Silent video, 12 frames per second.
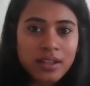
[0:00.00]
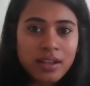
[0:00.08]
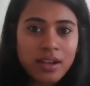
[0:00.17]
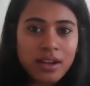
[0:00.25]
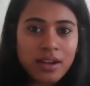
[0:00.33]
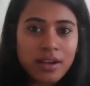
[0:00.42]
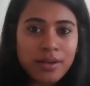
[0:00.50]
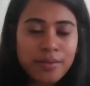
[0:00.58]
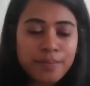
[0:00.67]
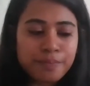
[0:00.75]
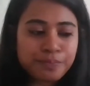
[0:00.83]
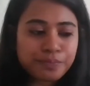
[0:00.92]

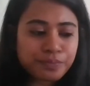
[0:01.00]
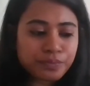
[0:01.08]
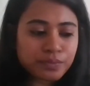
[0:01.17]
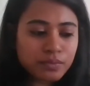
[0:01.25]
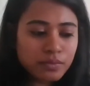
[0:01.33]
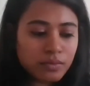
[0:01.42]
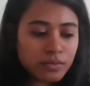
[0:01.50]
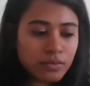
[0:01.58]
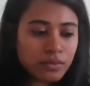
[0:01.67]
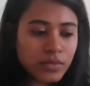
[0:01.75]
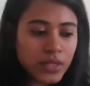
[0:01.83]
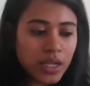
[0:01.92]
Um,
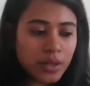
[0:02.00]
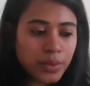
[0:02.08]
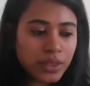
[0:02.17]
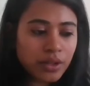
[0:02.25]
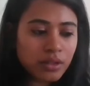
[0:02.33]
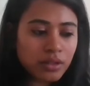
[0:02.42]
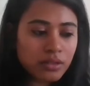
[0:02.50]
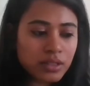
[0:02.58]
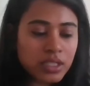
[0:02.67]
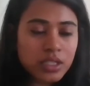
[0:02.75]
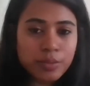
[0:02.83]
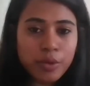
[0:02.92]
and we thought,
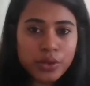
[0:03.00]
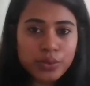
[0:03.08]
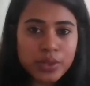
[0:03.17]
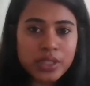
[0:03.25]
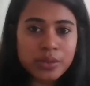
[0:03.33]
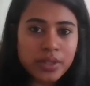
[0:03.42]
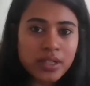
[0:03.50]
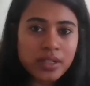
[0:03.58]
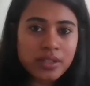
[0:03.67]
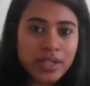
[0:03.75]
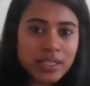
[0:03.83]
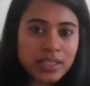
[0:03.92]
since both of us were
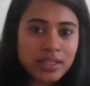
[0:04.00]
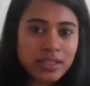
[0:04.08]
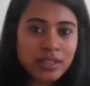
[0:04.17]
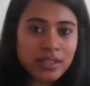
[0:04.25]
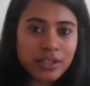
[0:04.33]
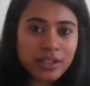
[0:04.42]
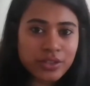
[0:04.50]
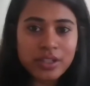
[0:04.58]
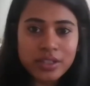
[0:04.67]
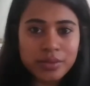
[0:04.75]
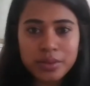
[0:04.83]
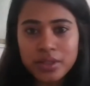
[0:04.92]
interested in
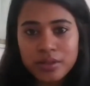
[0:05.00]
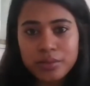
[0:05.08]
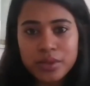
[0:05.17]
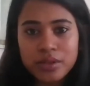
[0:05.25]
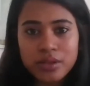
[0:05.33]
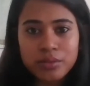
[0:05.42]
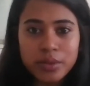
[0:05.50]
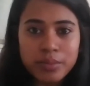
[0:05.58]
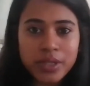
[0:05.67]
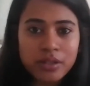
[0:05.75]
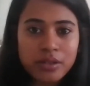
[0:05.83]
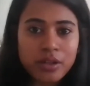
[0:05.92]
electronics, we thought that it would
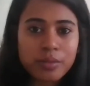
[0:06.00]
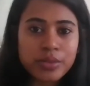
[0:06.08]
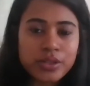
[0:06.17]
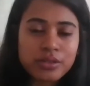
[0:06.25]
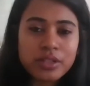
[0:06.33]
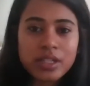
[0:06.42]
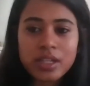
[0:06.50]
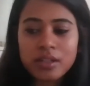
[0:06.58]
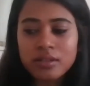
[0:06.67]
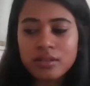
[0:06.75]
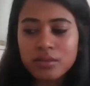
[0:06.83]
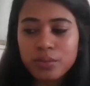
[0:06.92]
be a good opportunity,
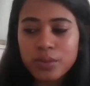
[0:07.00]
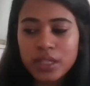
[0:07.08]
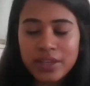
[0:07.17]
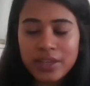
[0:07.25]
and we gave